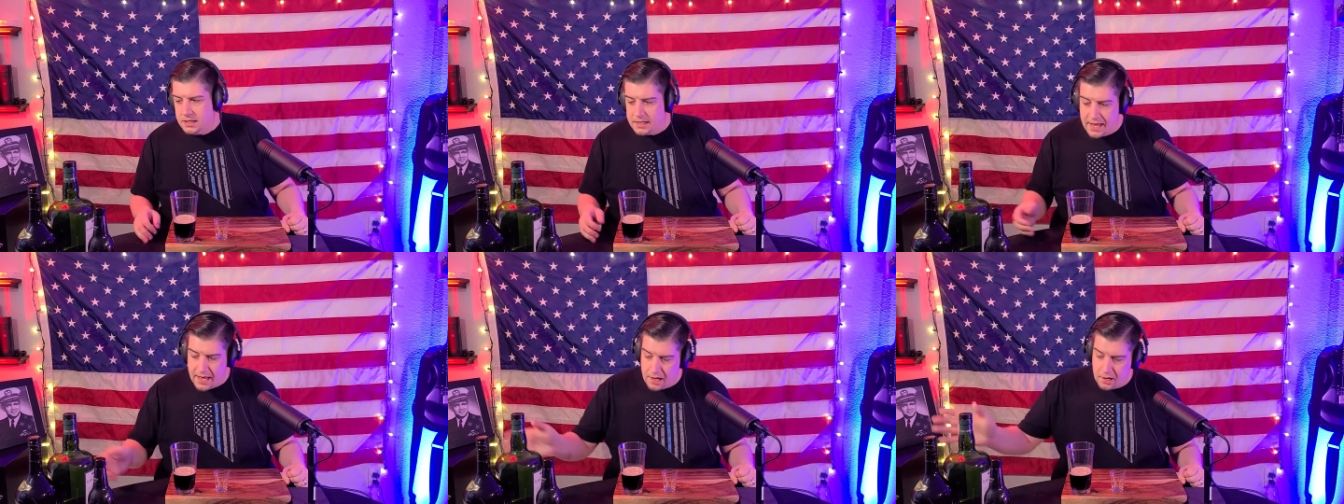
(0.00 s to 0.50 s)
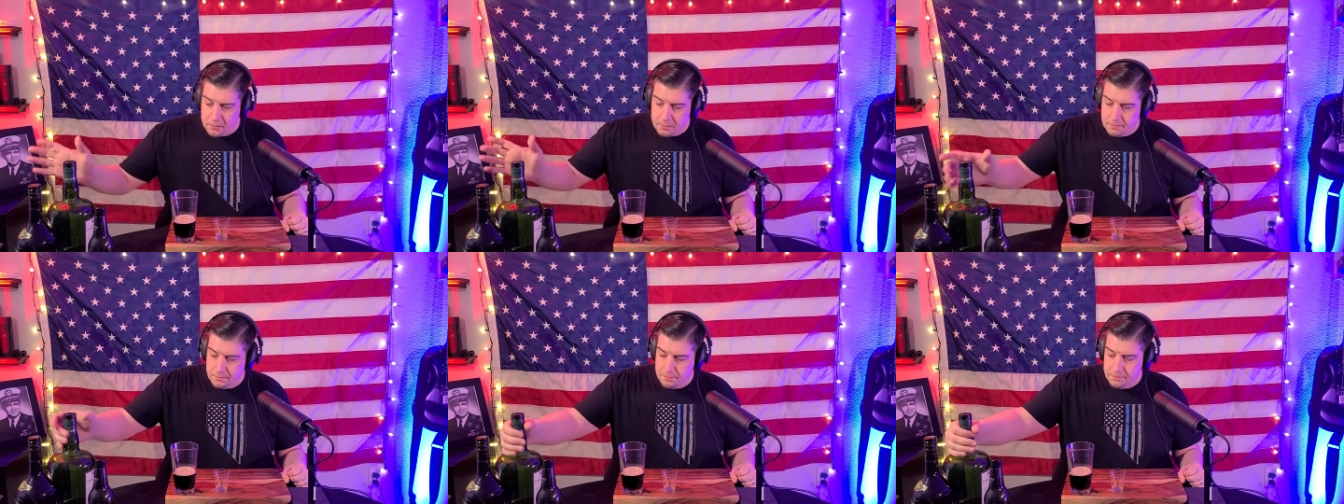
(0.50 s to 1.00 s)
Now,
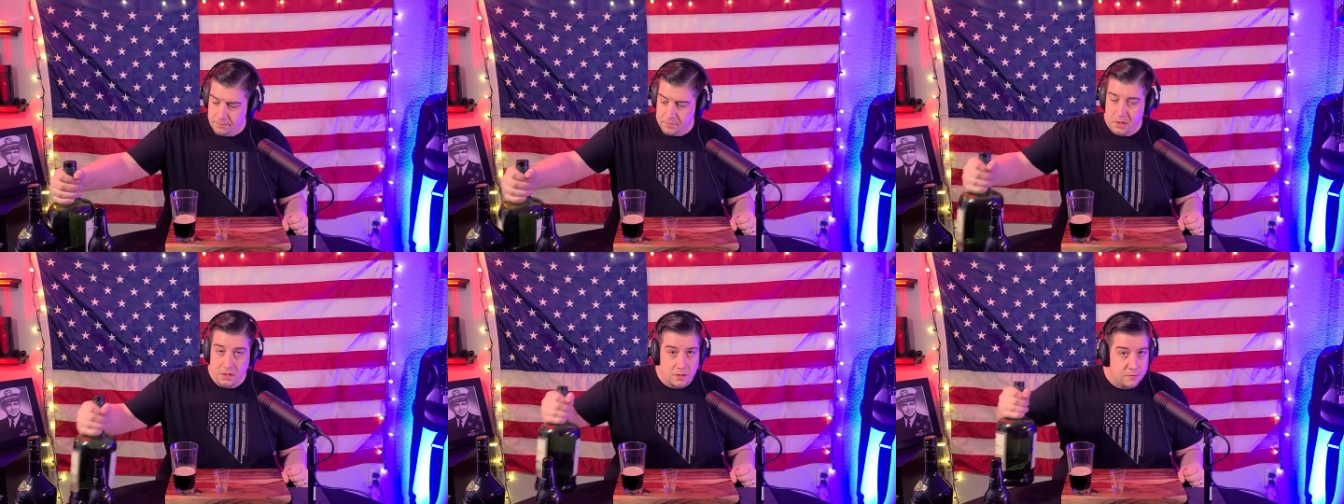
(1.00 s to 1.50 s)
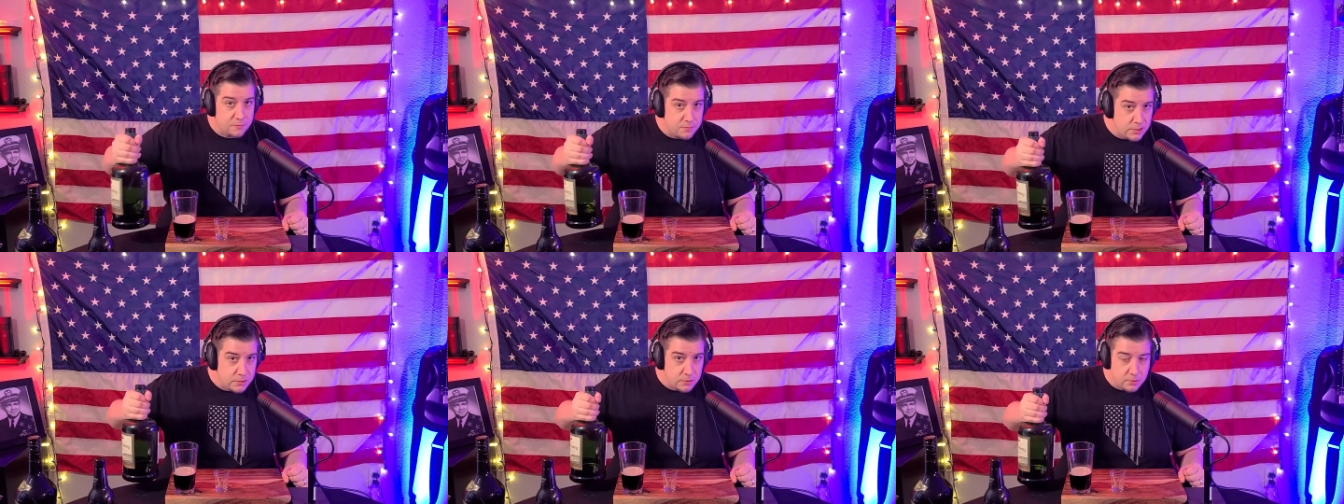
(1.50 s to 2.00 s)
the
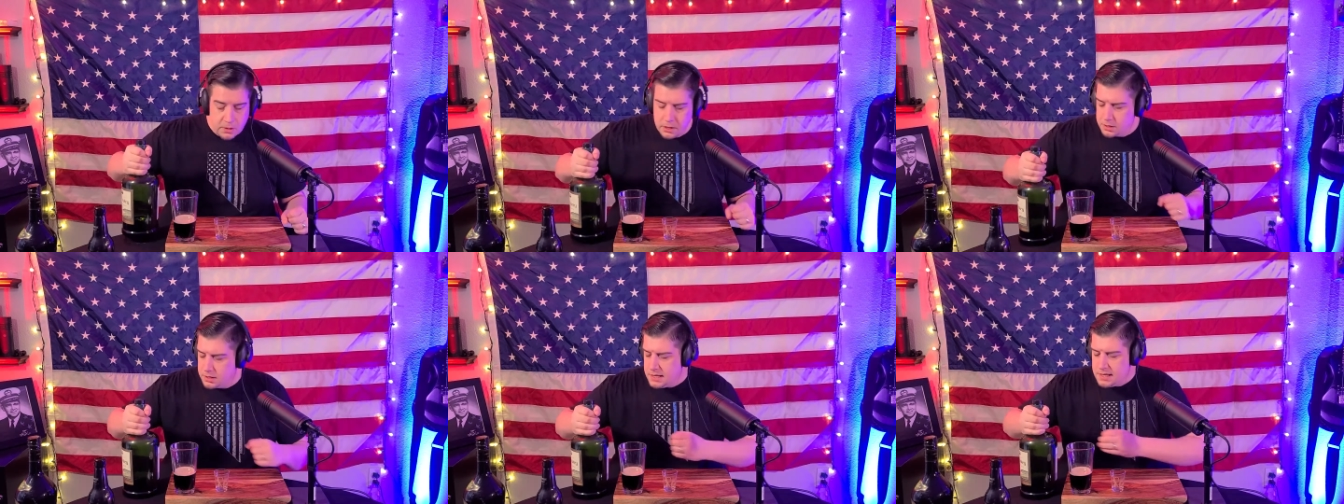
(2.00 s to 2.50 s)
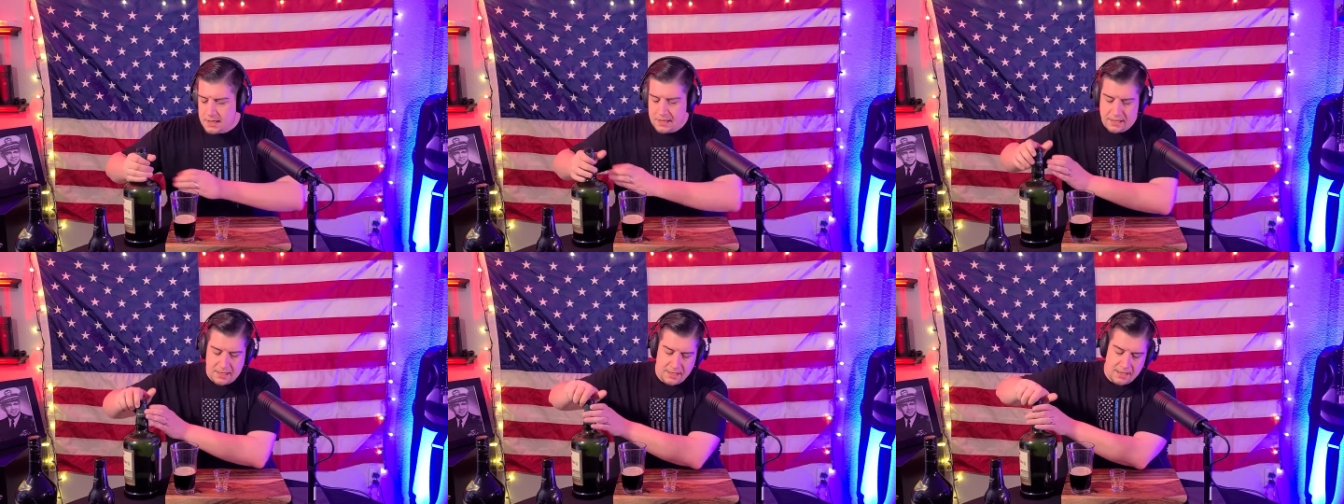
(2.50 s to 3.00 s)
flu
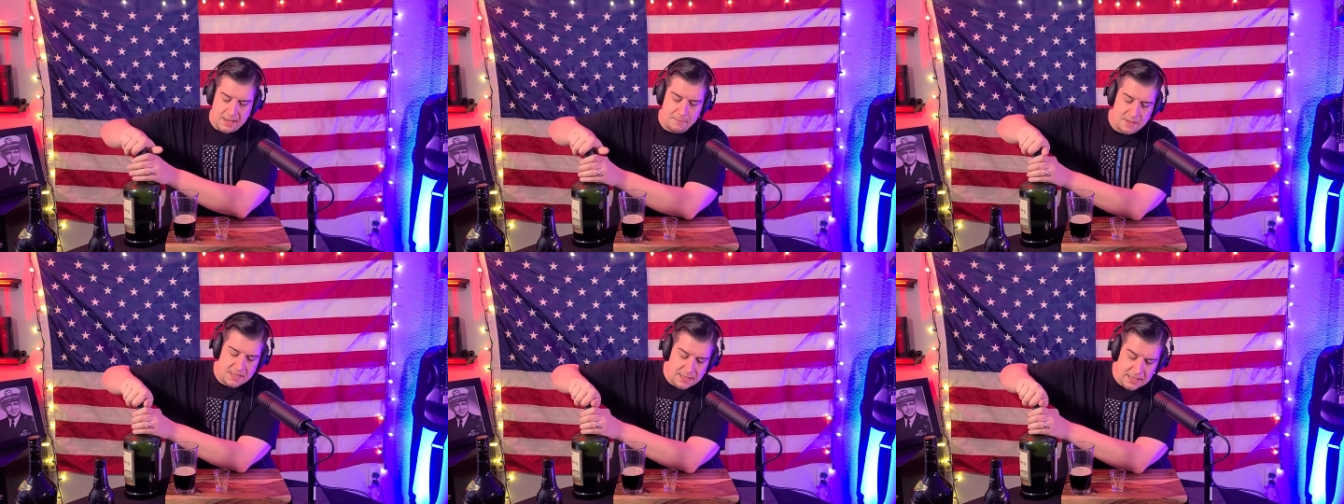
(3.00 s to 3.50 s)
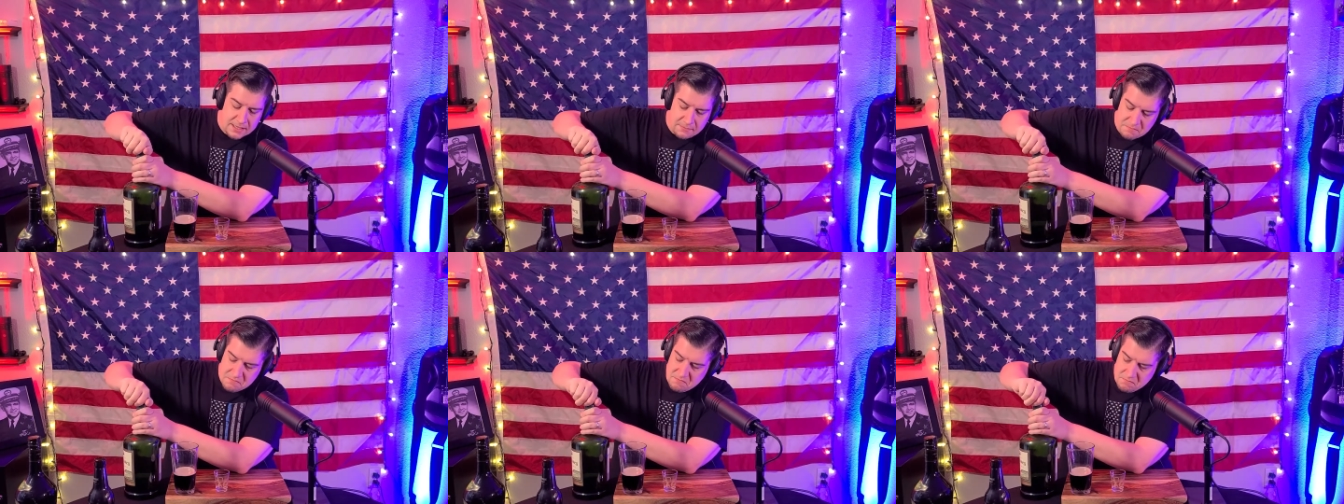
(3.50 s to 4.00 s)
can be
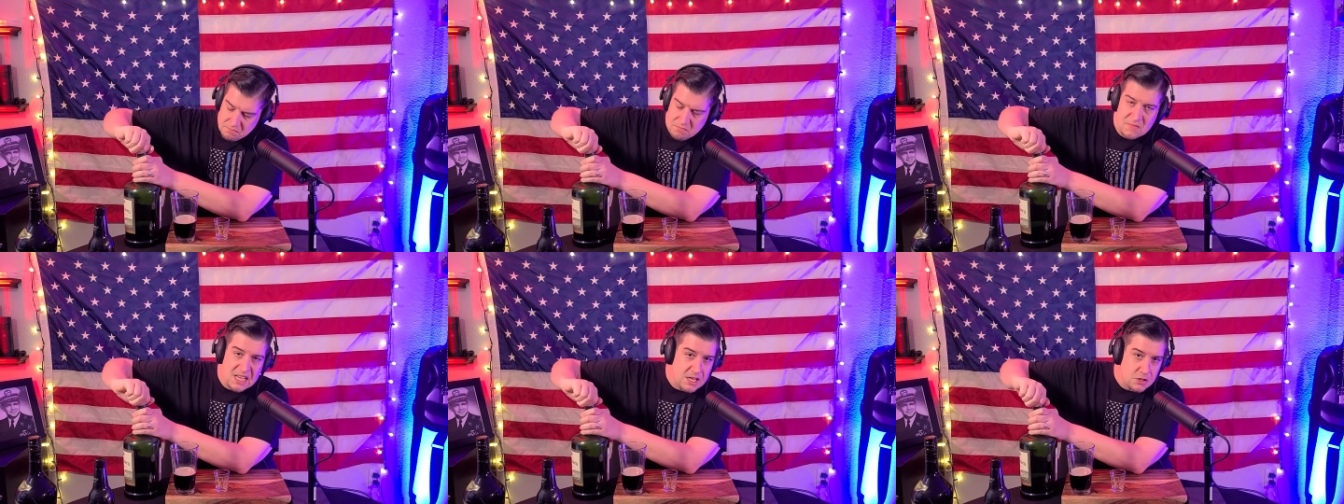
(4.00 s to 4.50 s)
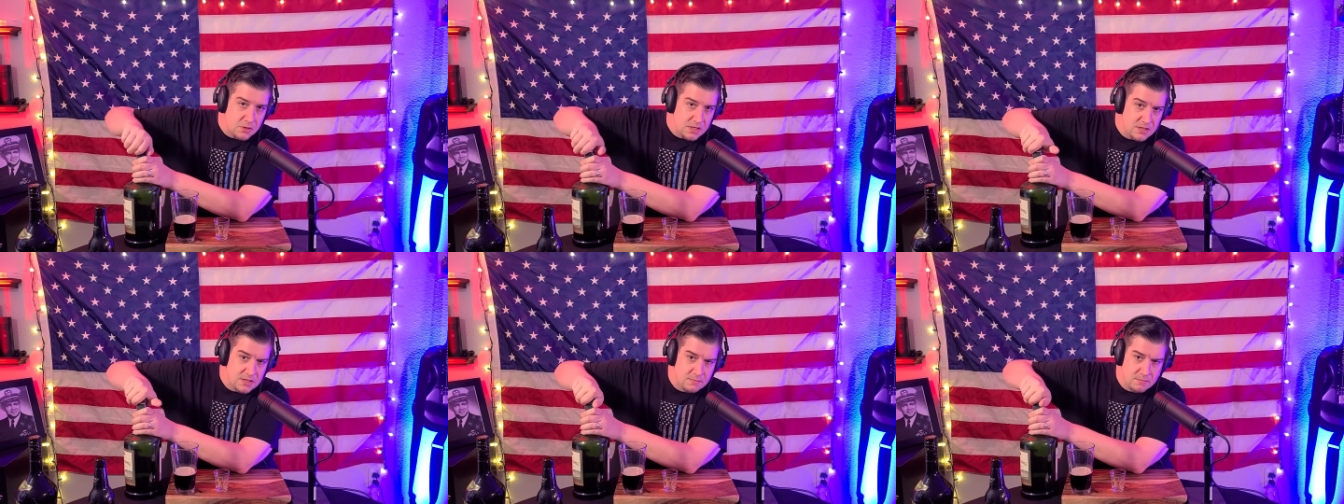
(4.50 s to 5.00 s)

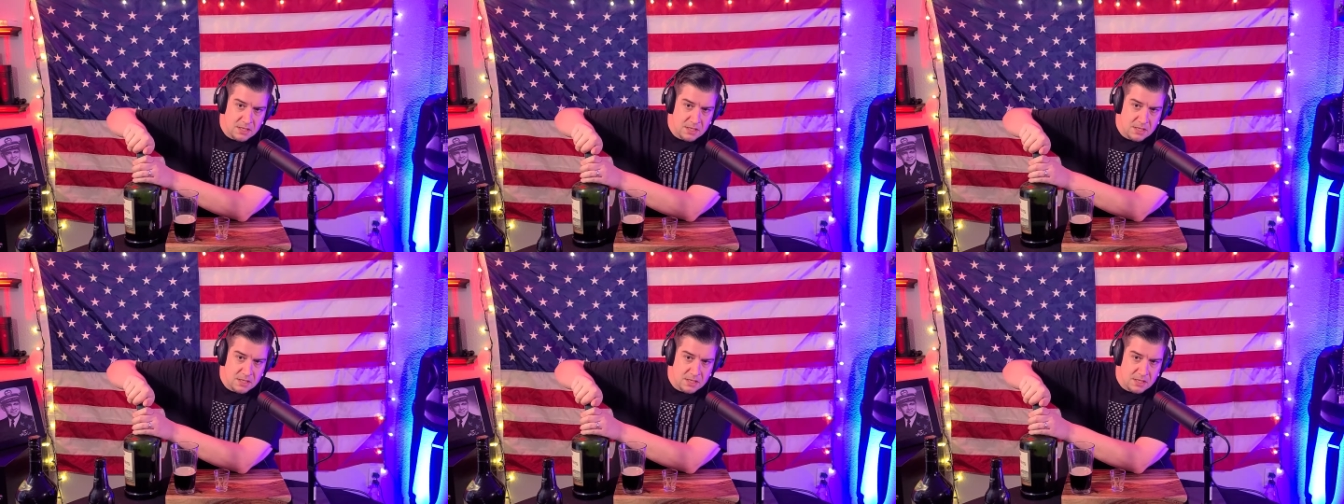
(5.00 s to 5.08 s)
dangerous.